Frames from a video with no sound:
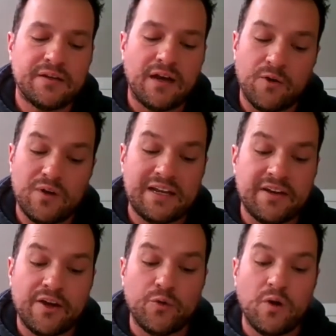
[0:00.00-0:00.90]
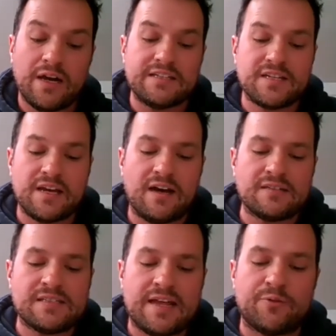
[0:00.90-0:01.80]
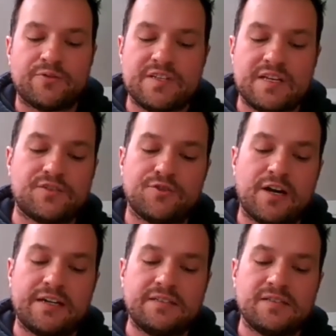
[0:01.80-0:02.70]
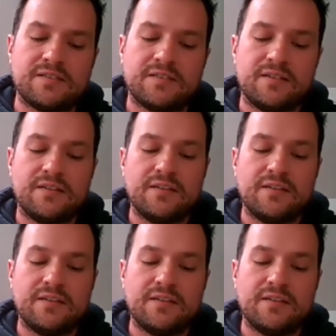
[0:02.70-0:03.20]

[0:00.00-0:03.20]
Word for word: I will in no wise cast out, says Christ.